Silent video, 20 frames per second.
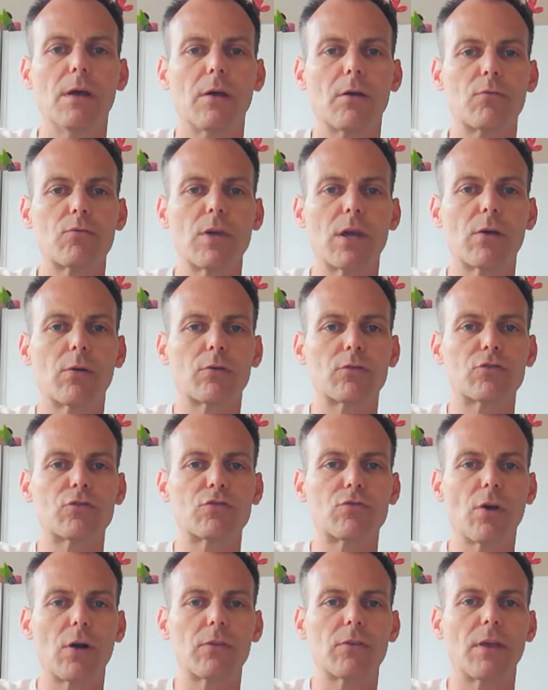
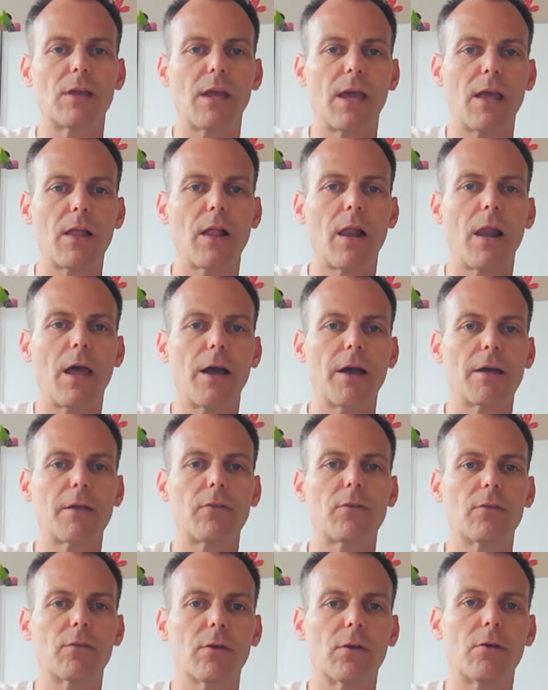reconstruct and
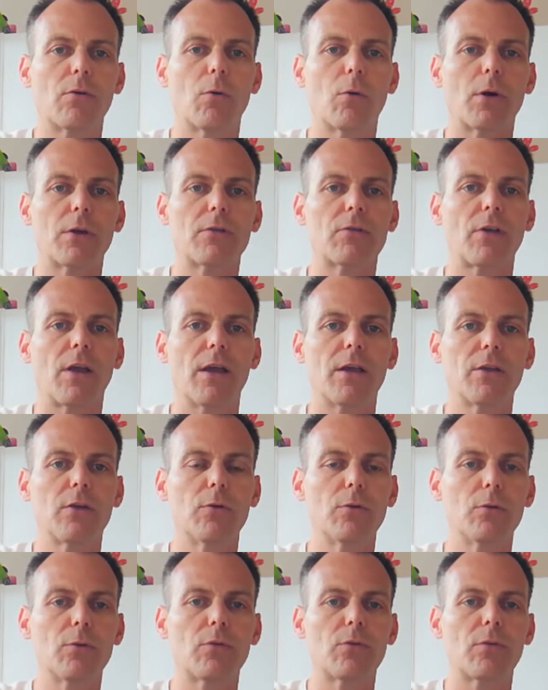analyze the chords I
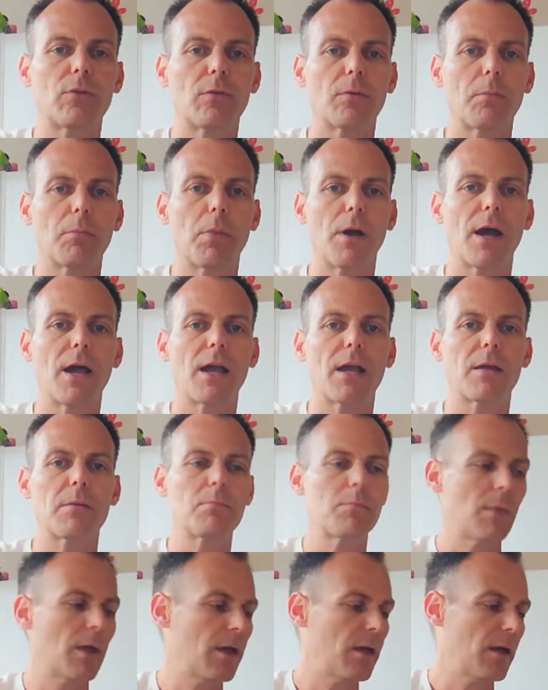used by